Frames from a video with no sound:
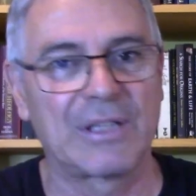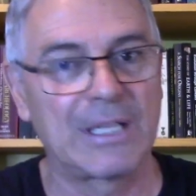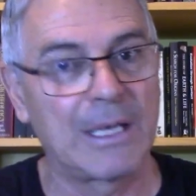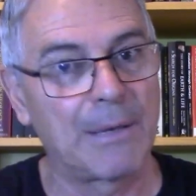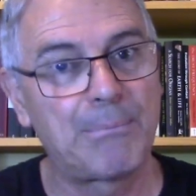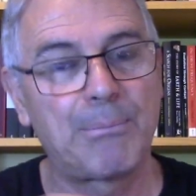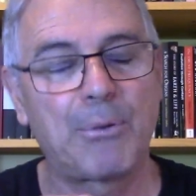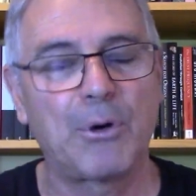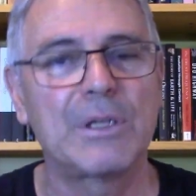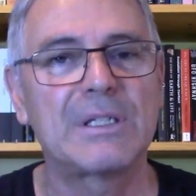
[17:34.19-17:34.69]
the
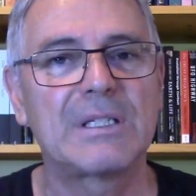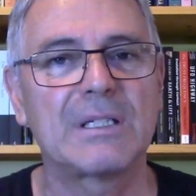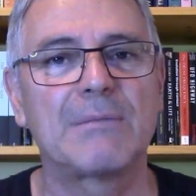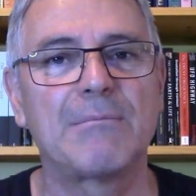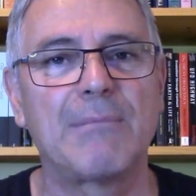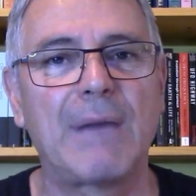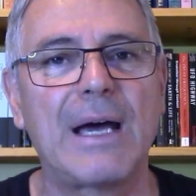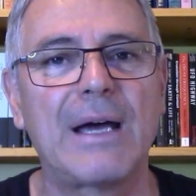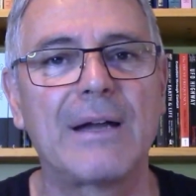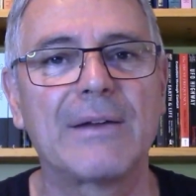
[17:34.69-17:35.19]

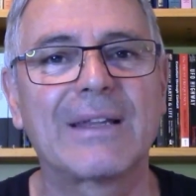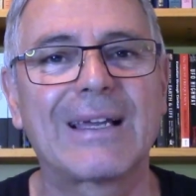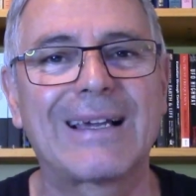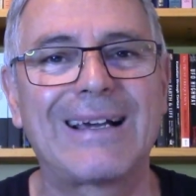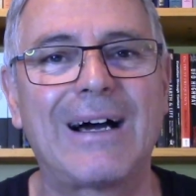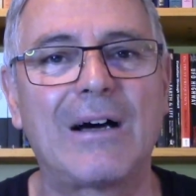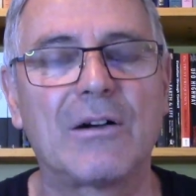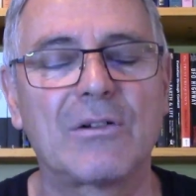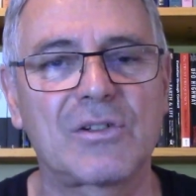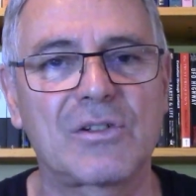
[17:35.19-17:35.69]
appointed mayor and the
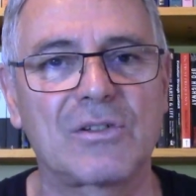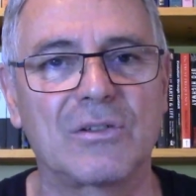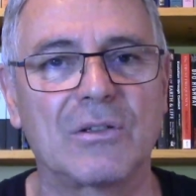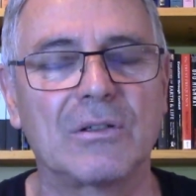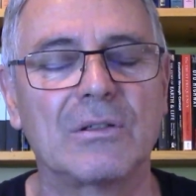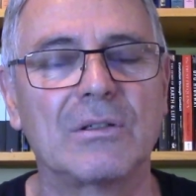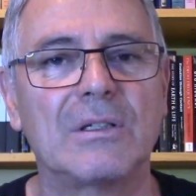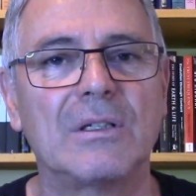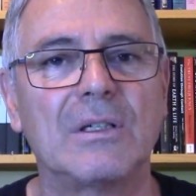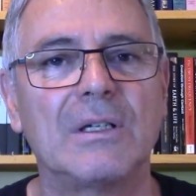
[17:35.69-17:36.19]

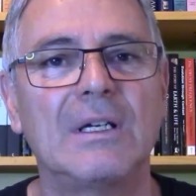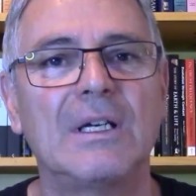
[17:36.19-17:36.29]
council,